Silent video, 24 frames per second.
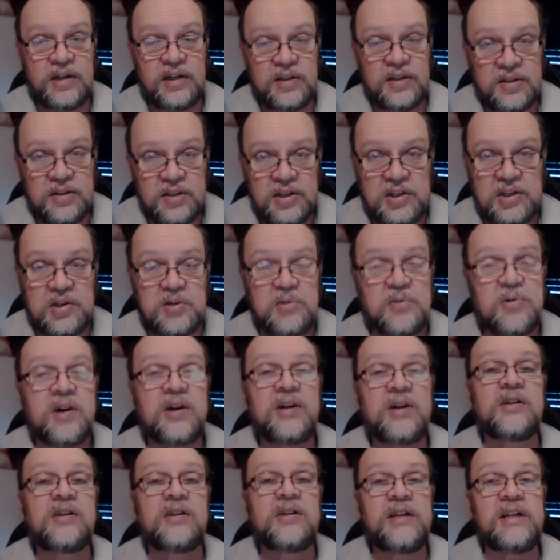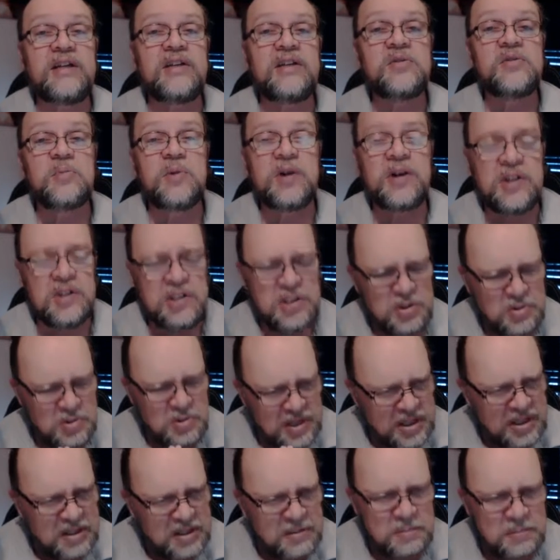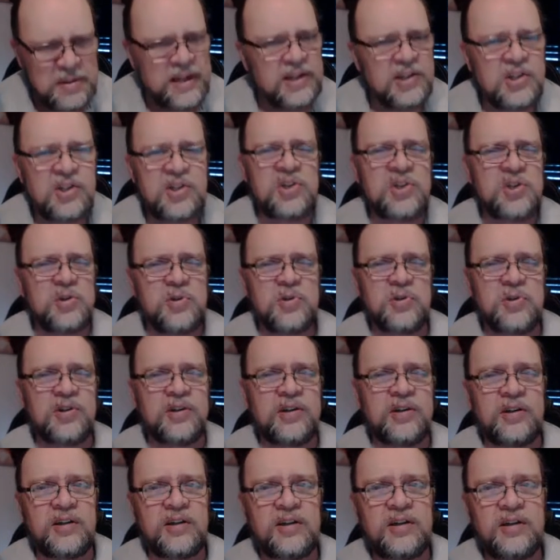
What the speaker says: that you are clean as well. You need to make sure